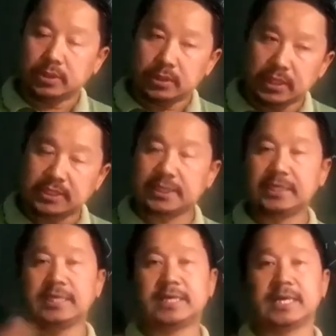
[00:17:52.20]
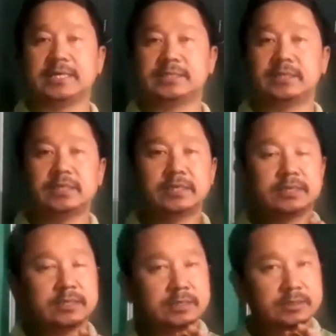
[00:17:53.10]
it indicates
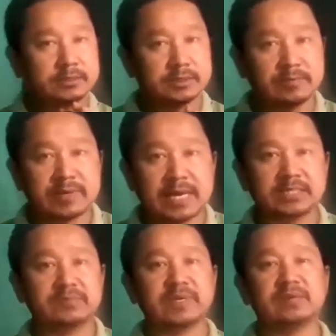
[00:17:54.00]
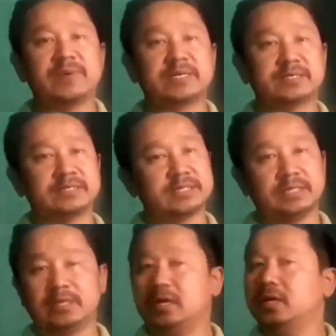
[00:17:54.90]
some kinds of infections in
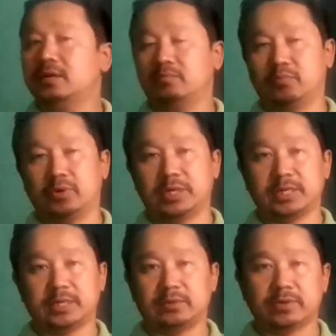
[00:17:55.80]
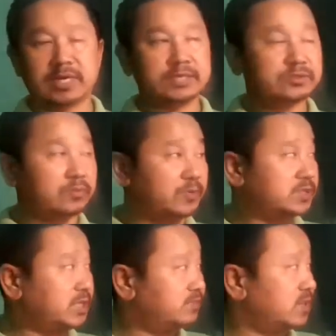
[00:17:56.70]
the body. Okay, suppose
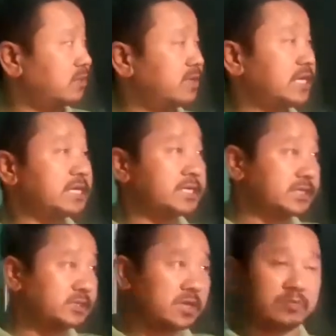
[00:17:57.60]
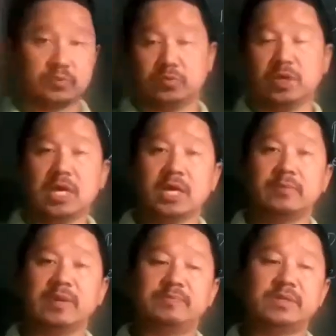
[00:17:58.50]
if the number increases up to
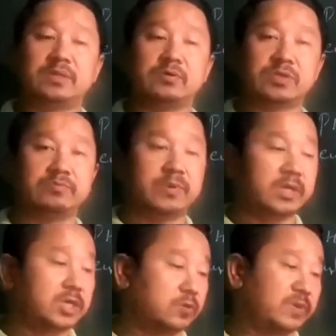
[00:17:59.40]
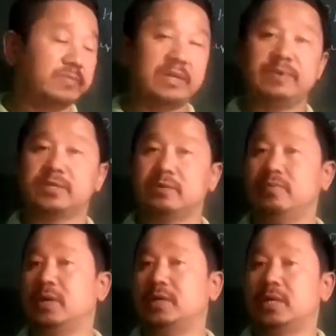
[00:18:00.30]
50,000 per cubic millimeter of
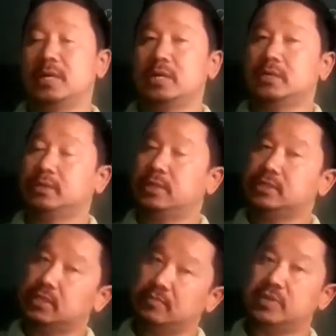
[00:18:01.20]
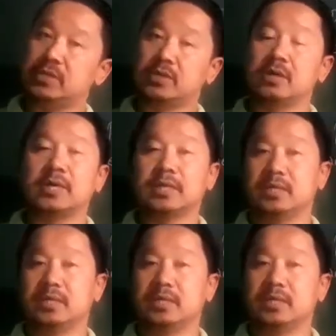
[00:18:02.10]
blood, there is something wrong in